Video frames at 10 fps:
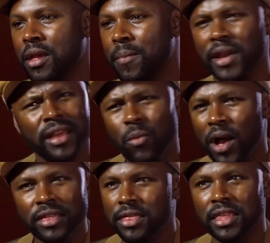Because
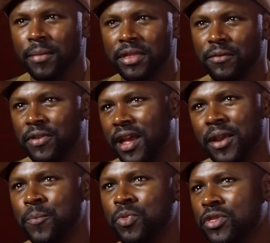I just think to myself,
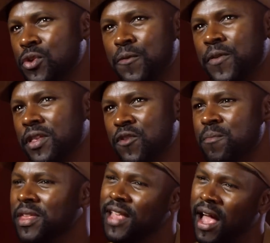do you feel you've
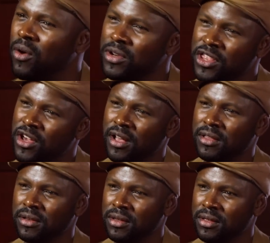missed out on a
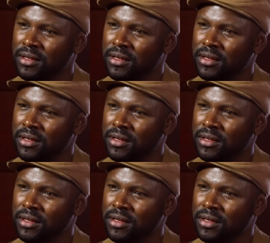childhood?